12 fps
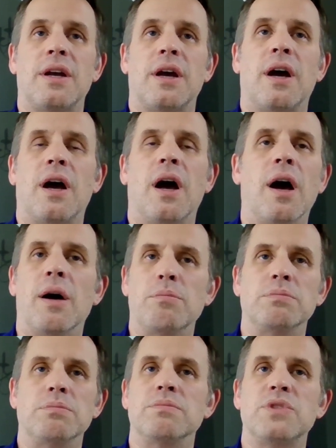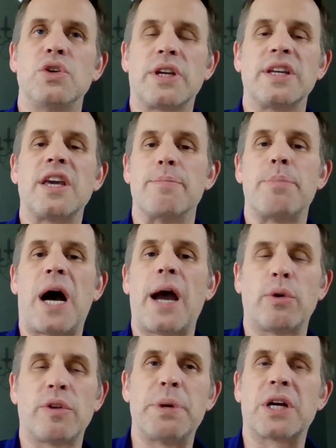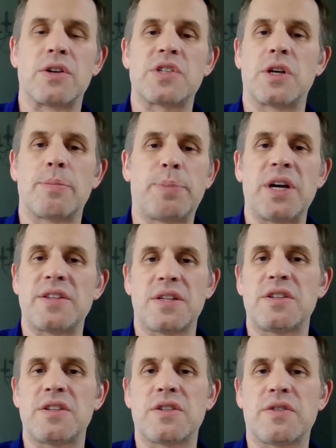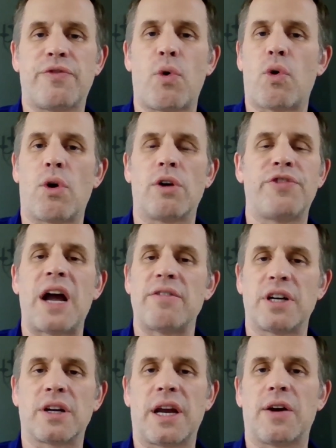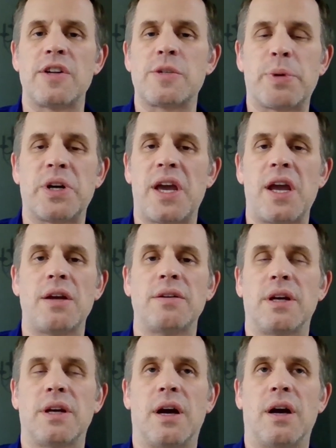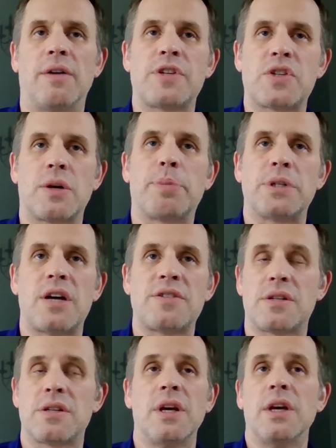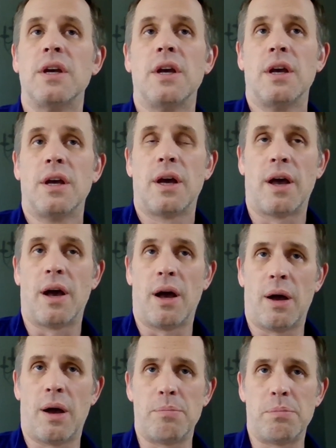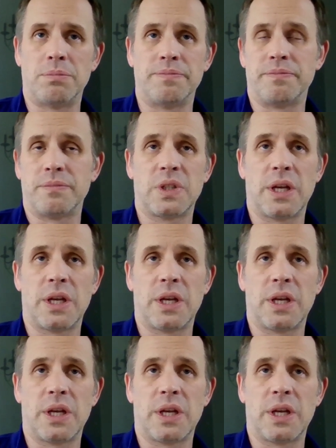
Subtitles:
you can get by with bigger surpluses, 400 or 500 calories per day surplus, and